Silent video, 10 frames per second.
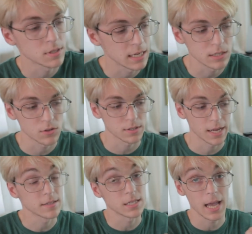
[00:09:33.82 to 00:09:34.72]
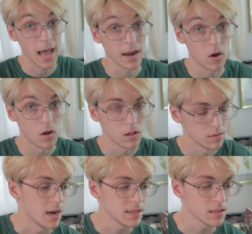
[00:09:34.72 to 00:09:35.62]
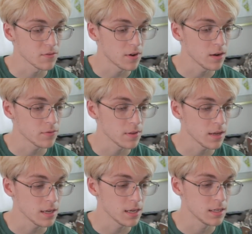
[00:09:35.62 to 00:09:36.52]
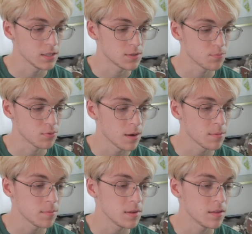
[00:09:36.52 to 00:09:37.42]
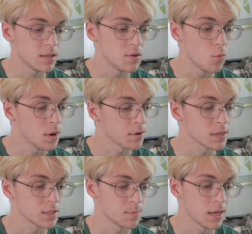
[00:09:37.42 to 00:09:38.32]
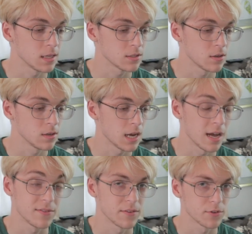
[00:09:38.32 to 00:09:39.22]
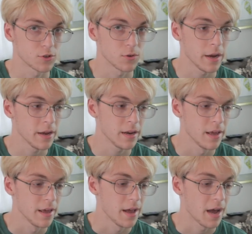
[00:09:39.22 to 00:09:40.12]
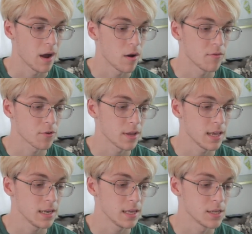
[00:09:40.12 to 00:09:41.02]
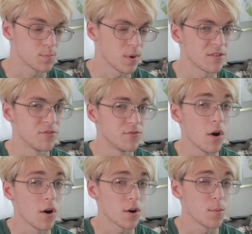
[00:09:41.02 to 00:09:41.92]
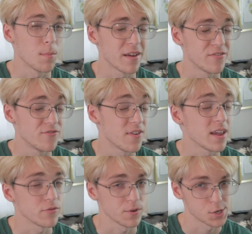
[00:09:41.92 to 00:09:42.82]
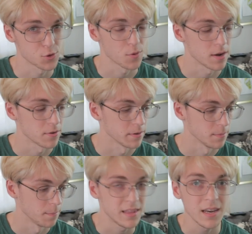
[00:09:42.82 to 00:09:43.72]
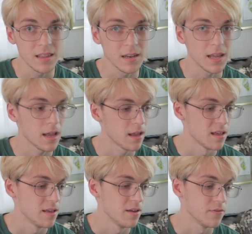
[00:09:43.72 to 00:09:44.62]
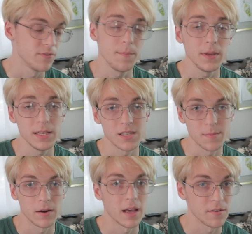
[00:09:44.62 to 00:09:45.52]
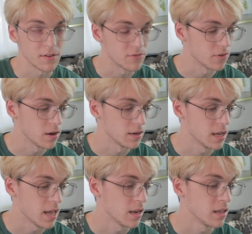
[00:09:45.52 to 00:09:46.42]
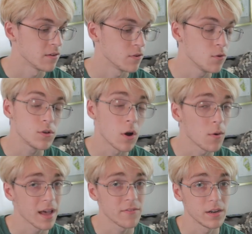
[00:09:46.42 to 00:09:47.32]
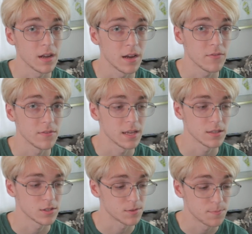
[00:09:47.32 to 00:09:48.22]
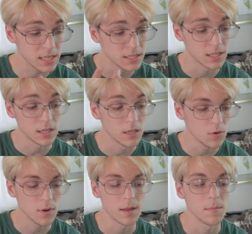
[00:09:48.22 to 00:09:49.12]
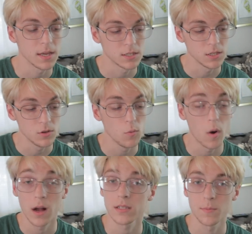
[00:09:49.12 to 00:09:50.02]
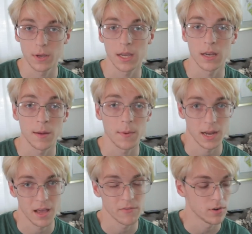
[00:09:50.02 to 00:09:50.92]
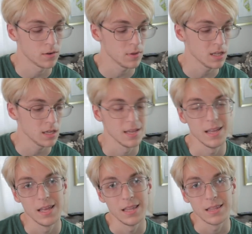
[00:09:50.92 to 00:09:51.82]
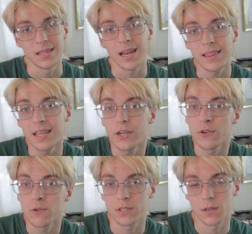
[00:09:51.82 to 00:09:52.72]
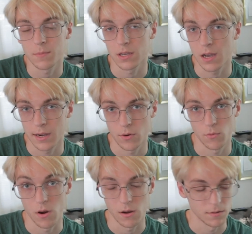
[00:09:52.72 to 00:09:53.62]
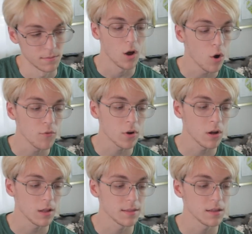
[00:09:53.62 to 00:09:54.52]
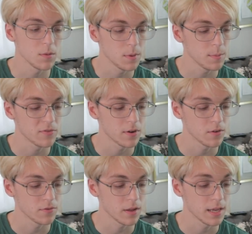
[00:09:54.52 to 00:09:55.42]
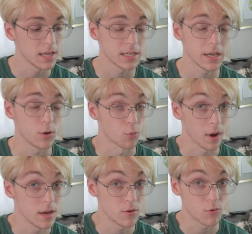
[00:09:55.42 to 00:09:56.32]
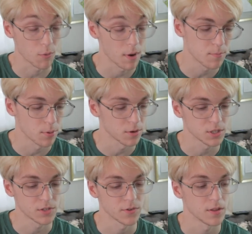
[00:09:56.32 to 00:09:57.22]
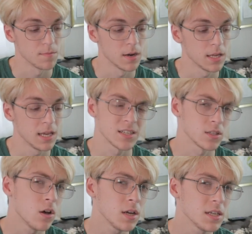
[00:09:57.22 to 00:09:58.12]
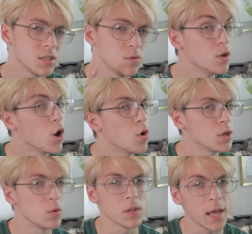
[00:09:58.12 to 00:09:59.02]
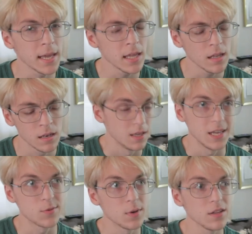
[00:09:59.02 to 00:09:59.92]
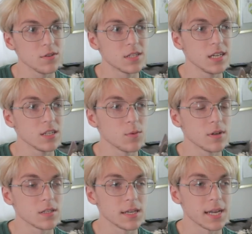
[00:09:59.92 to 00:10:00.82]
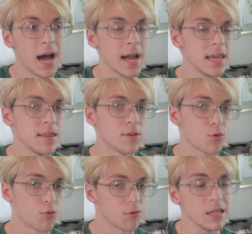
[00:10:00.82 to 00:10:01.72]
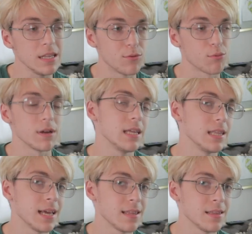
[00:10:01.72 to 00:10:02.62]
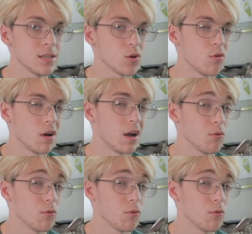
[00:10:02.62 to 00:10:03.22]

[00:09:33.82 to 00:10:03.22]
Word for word: dings or dents at all. I think the Firefly is probably the weirdest Balisong I've ever tried. However, it is by far my favorite trainer. At the end of the day, flipping is about having fun, and if you don't have a knife that speaks to you and makes you want to pick it up and have fun with it, then I think you're doing something kind of wrong. Overall, I think the BB Firefly is a great purchase for the money as long as you know you like it it's one of those things where it's like, I either really, really like this or I